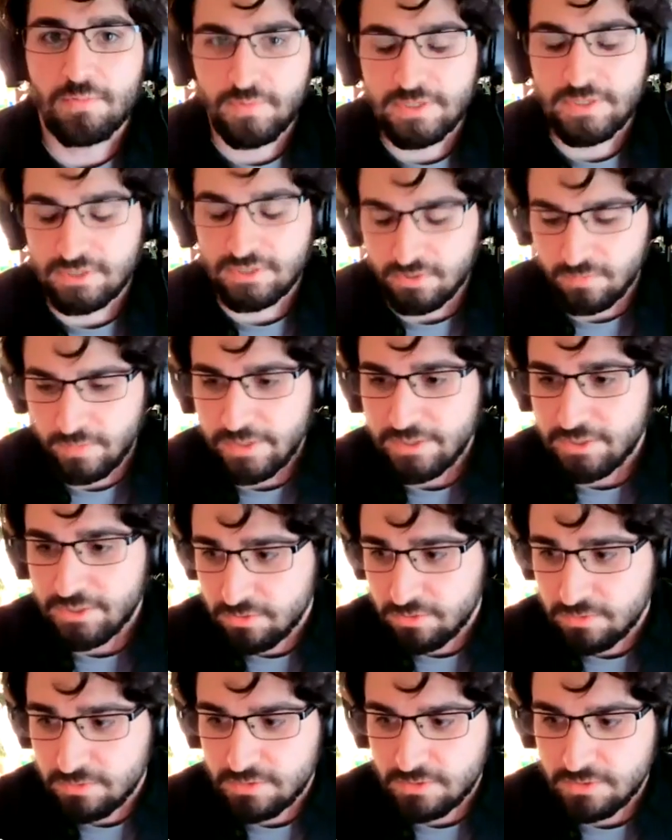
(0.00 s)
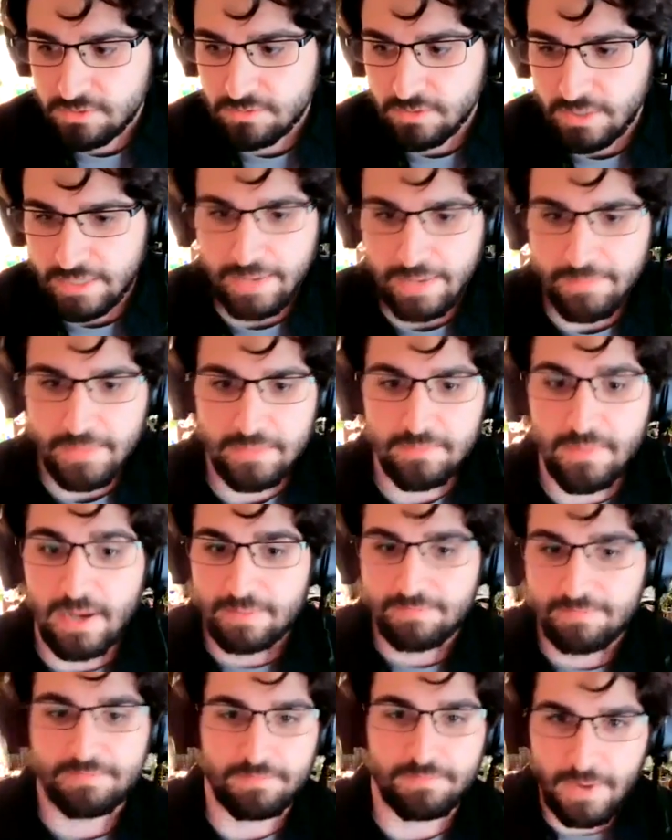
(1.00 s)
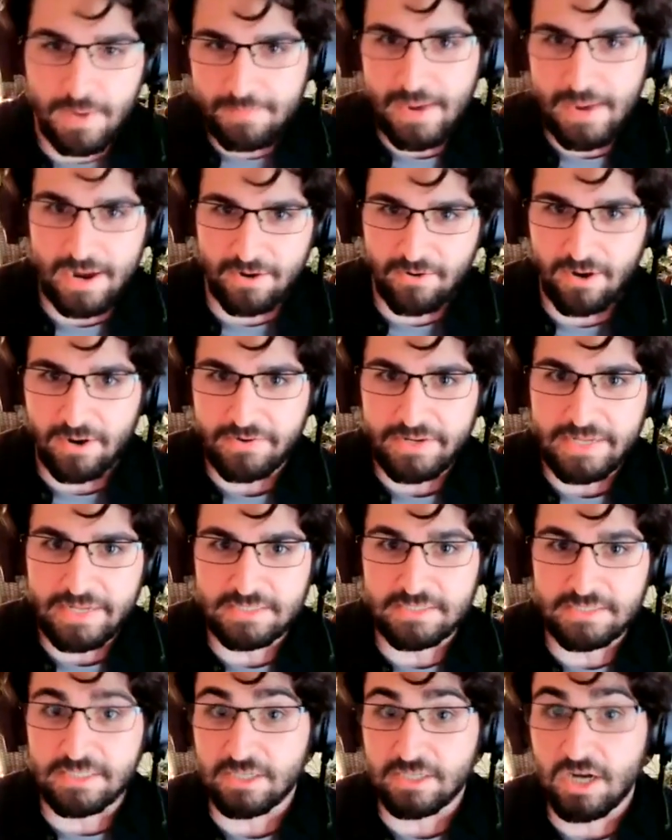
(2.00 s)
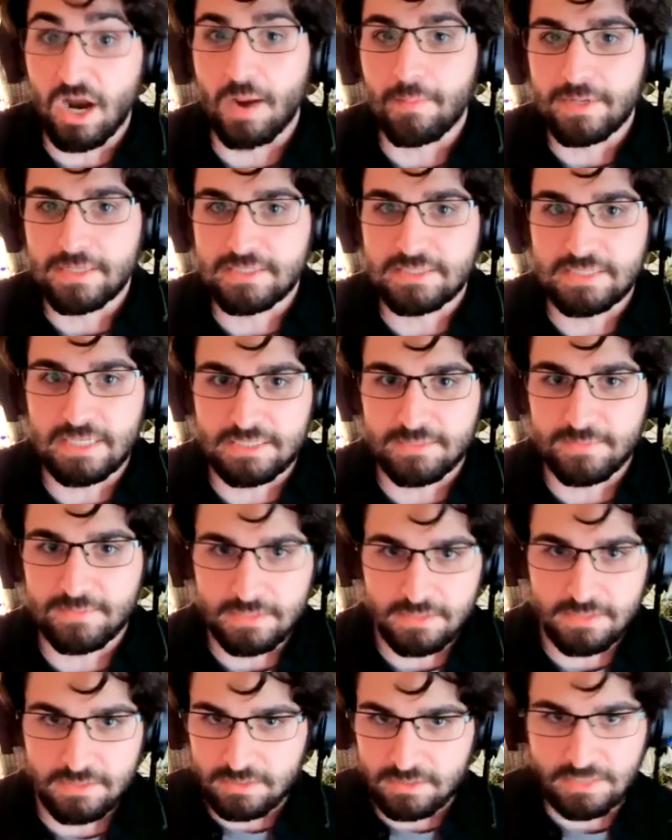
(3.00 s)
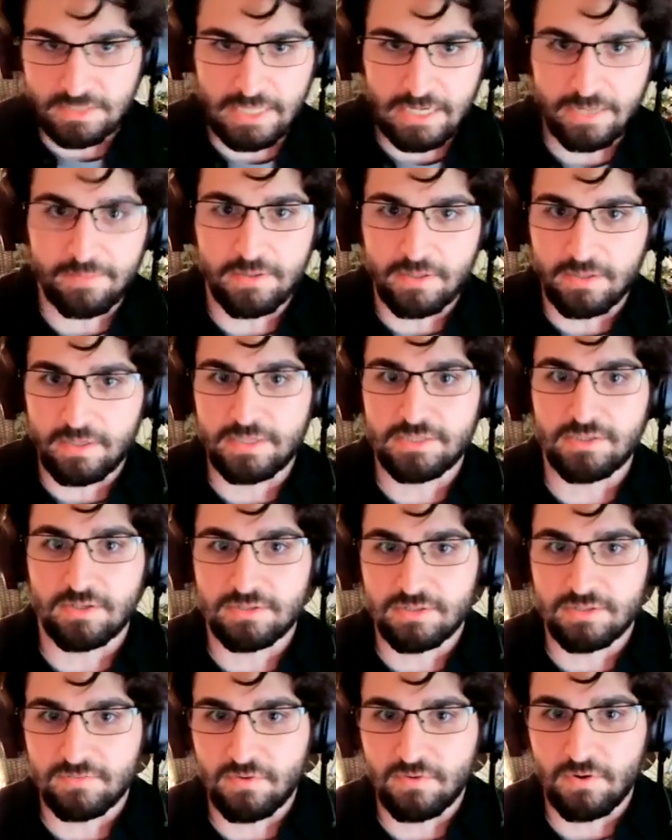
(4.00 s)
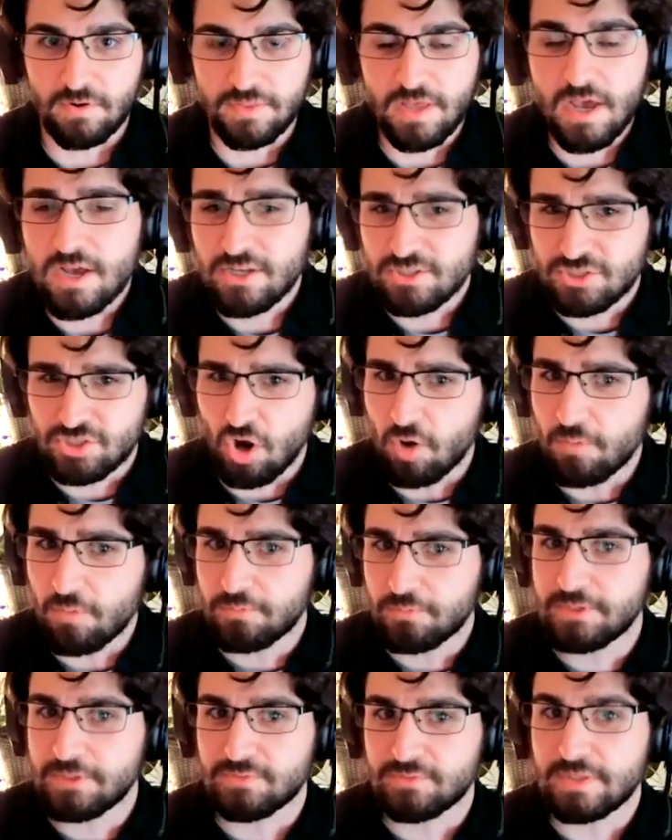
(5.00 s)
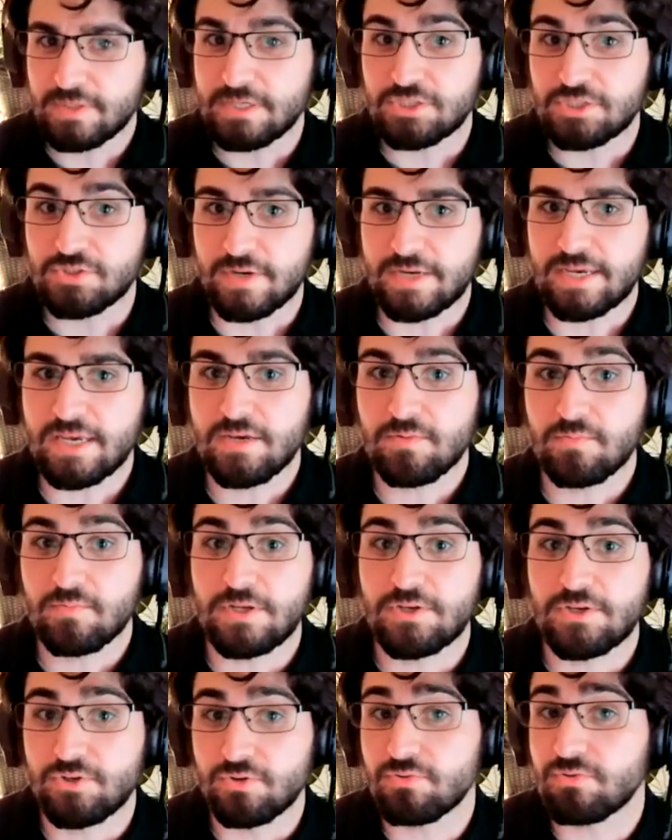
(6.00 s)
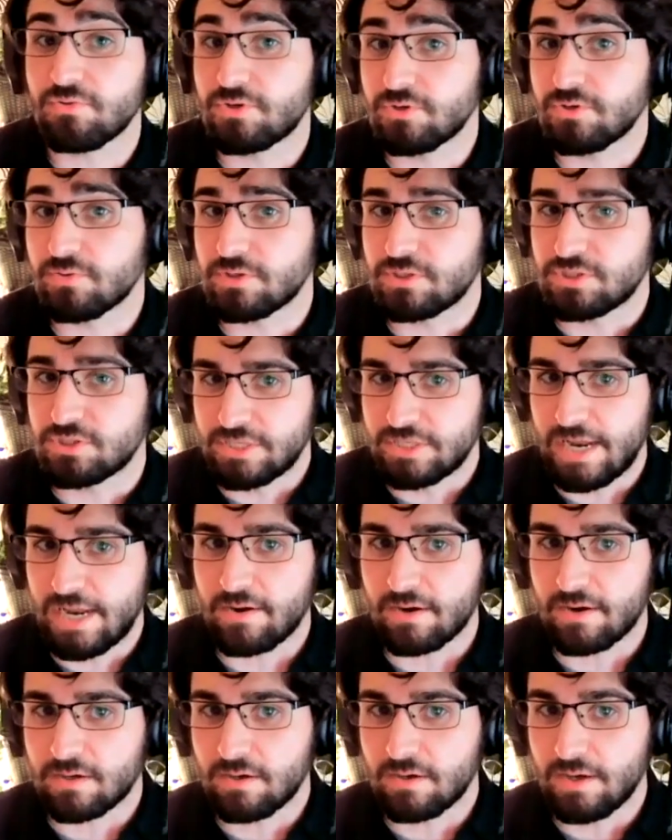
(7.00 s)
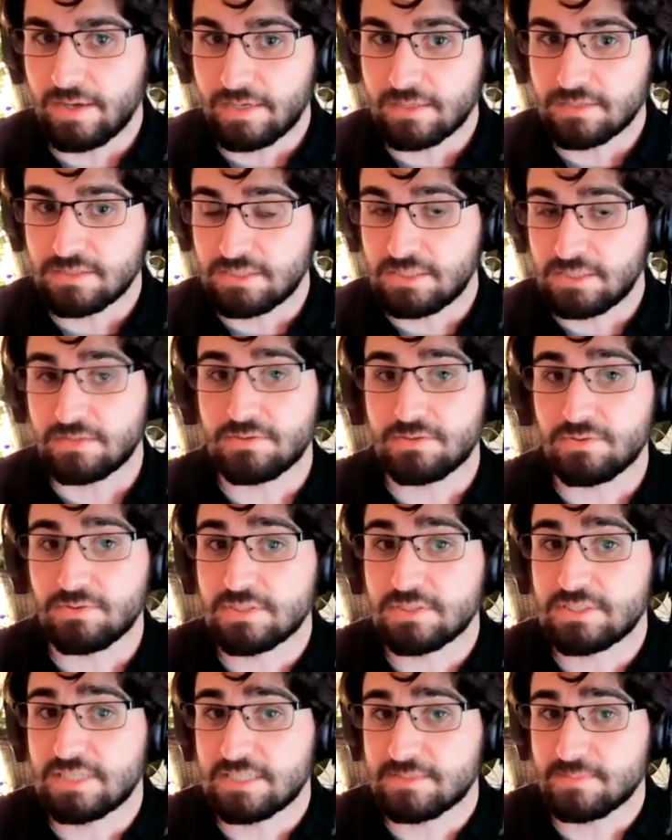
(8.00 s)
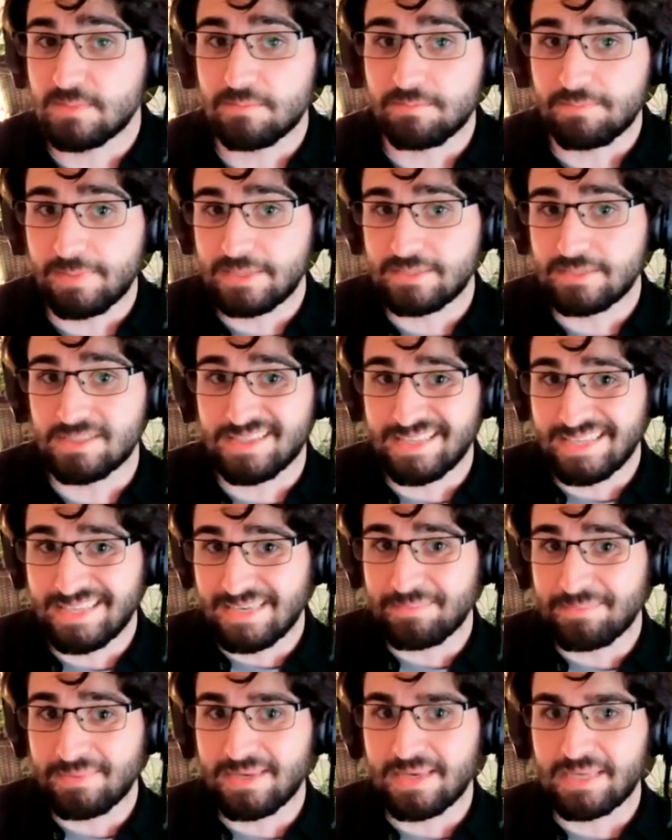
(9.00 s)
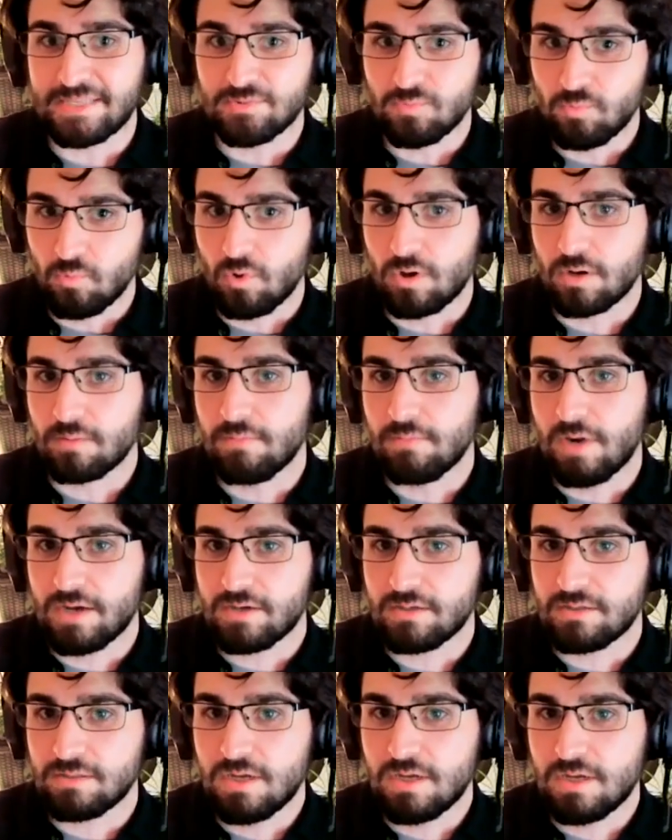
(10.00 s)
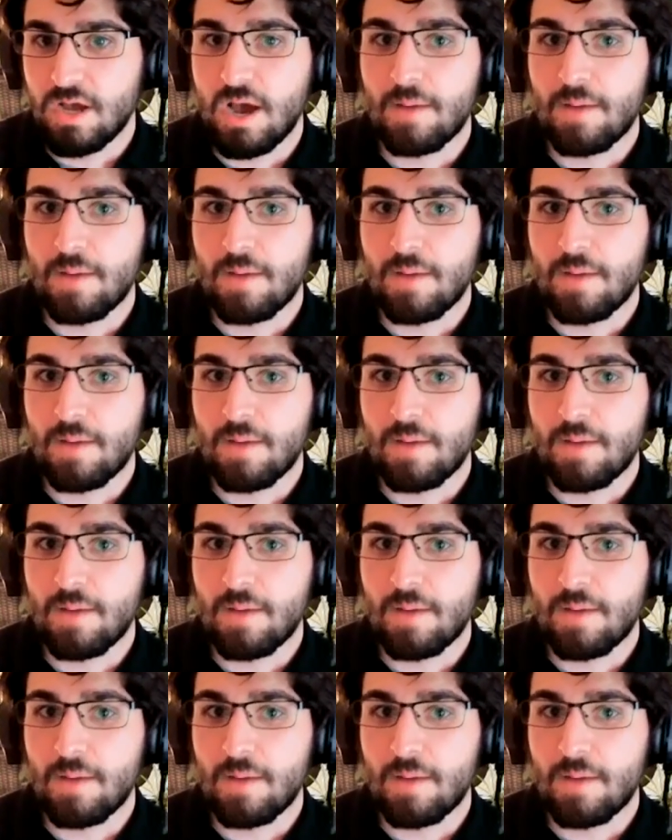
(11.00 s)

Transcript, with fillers: three. So we do do like I mean my my background is in carbon assessments, sustainability, so on and so forth. Scope three is really tricky. We do do a generic like CO two assessment based on the EPA's WARM model,